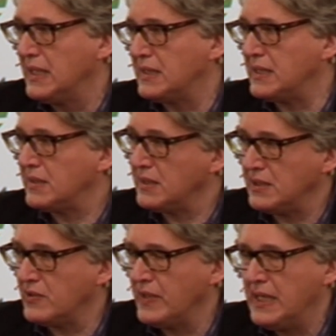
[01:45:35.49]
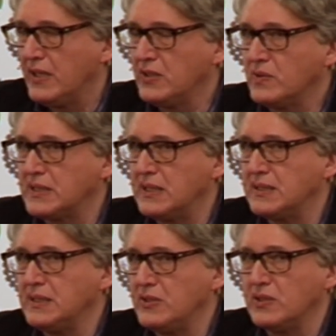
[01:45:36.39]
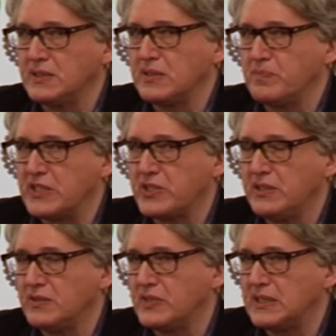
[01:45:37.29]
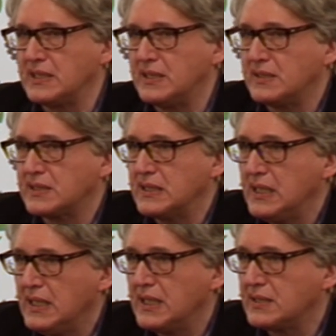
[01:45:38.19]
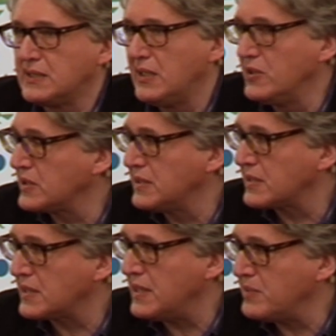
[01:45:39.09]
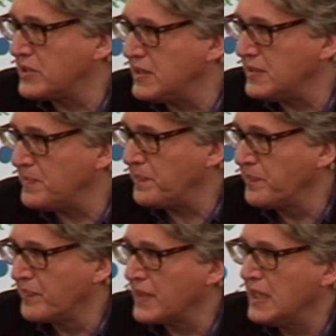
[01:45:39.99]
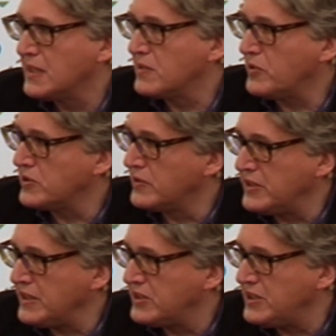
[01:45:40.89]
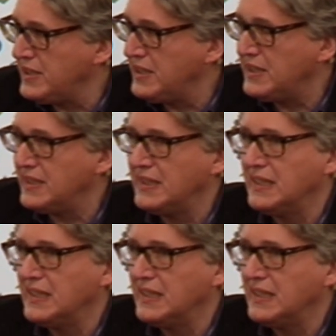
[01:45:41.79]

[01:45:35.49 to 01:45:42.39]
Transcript: They are kind of, you know, they are not this machine of desires as Deleuze describes them. They want to drink tea,